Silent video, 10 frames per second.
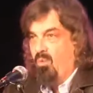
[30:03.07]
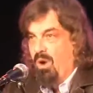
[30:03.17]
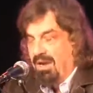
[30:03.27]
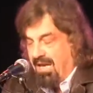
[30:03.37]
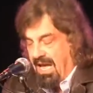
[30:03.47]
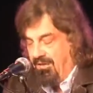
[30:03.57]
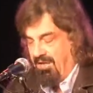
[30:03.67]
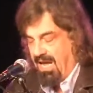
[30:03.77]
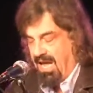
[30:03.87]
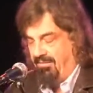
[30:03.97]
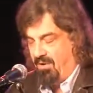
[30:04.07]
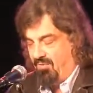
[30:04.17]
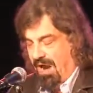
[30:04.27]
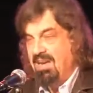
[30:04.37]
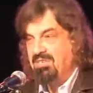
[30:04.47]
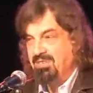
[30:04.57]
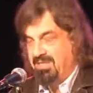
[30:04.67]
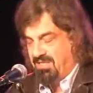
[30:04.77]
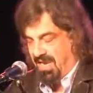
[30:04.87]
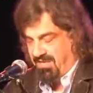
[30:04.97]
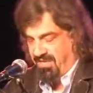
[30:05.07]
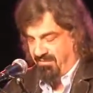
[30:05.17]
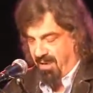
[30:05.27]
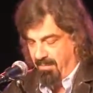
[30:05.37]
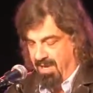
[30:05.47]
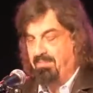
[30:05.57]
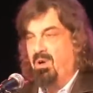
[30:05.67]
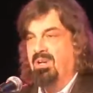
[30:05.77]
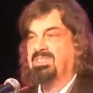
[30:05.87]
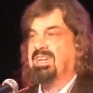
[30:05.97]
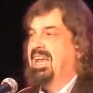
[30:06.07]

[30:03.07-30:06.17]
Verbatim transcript: one cannot have a rational discussion of public policy